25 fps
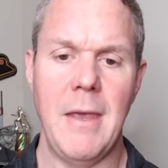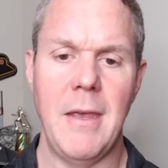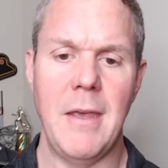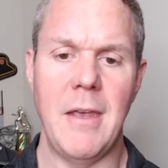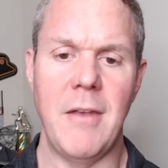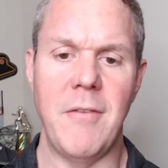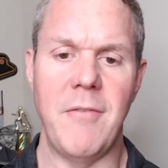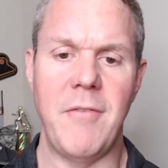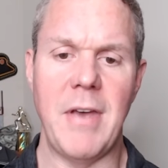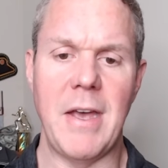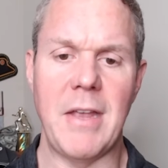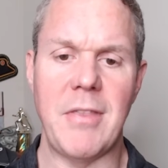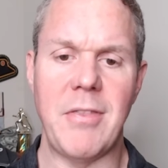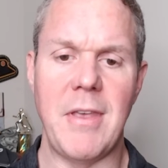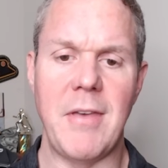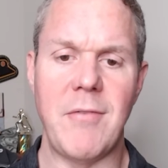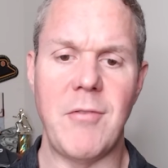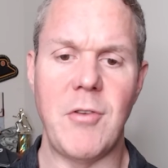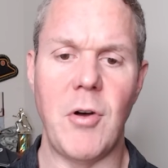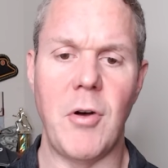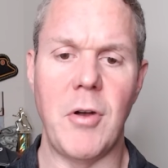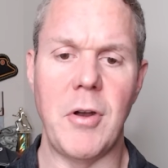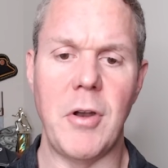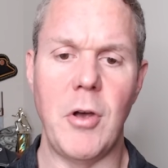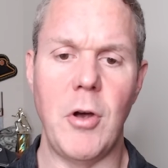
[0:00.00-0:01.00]
In fact, they've
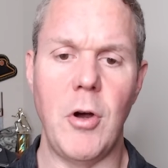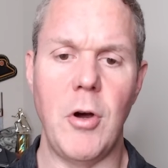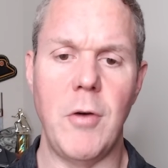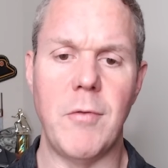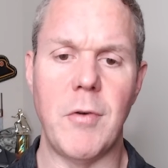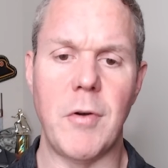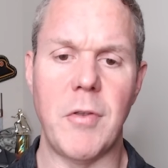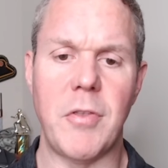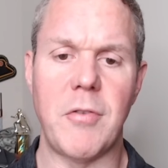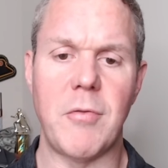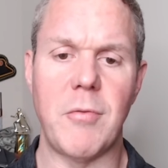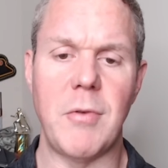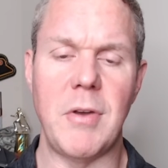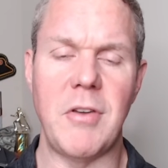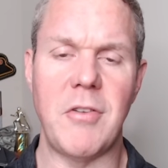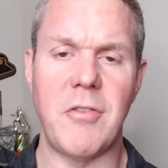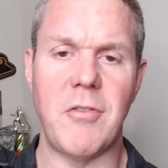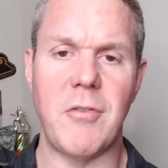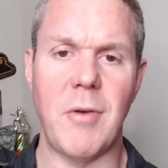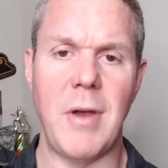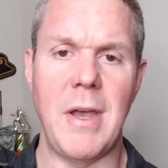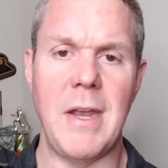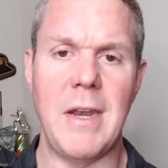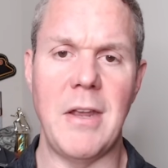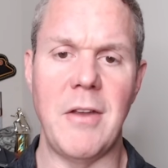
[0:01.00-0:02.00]
gone over three
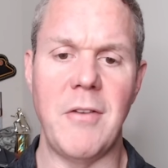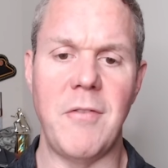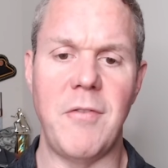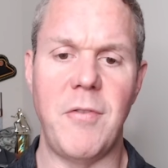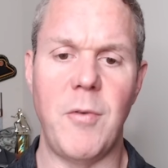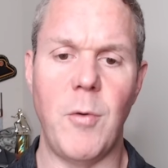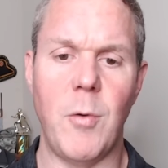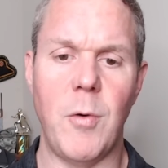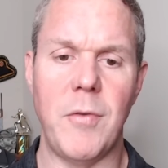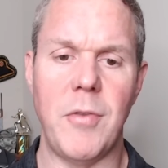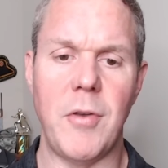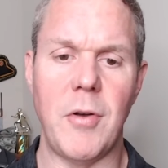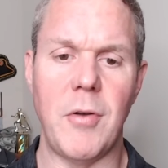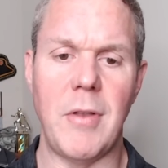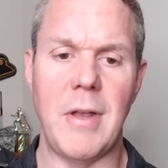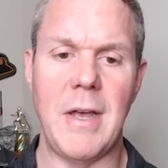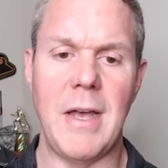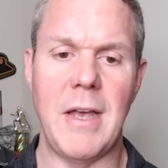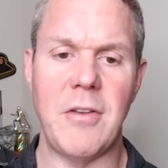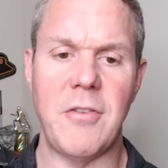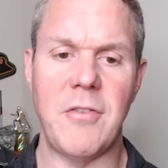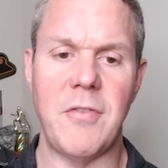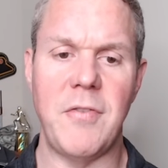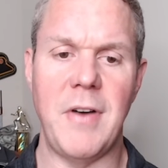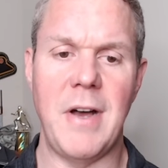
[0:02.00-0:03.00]
straight and four of their
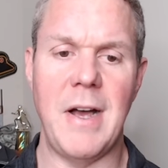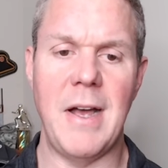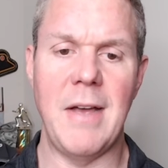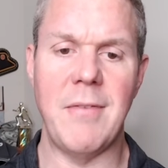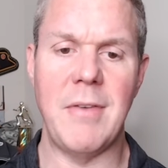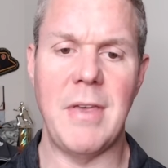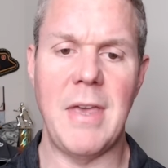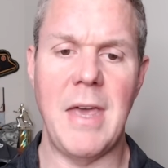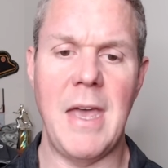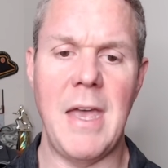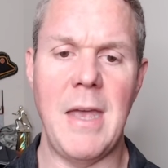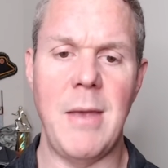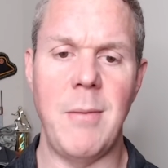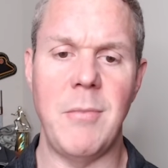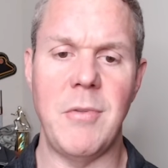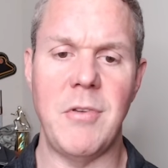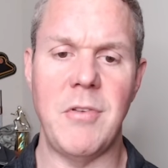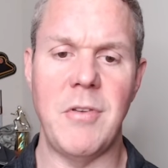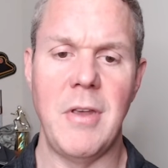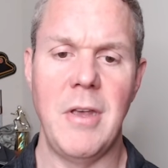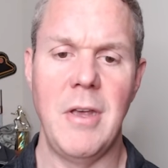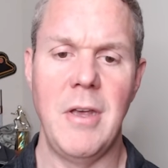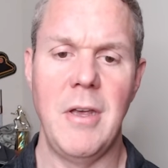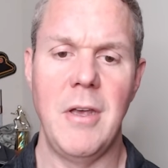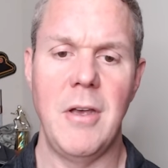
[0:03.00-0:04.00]
last five games.